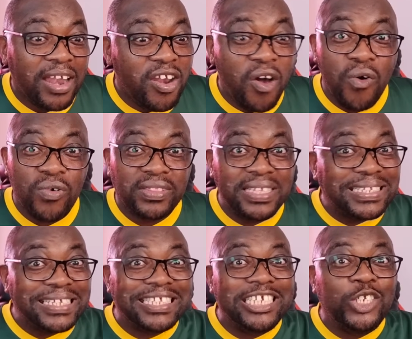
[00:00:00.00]
No,
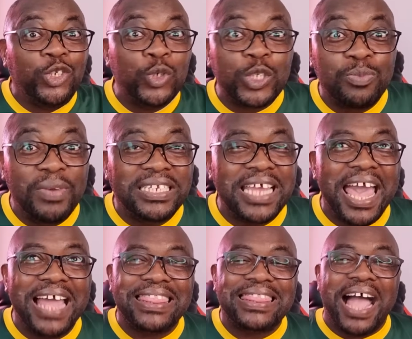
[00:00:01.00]
this is inducement
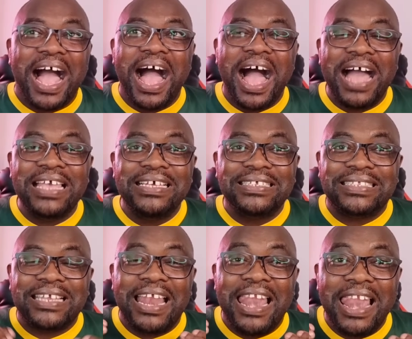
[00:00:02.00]
at the
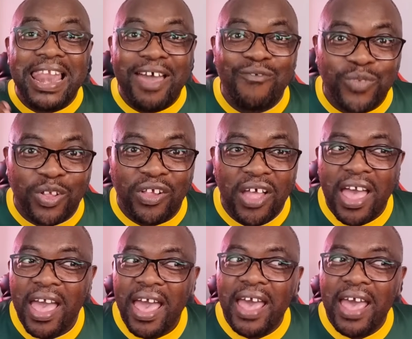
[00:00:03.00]
highest level.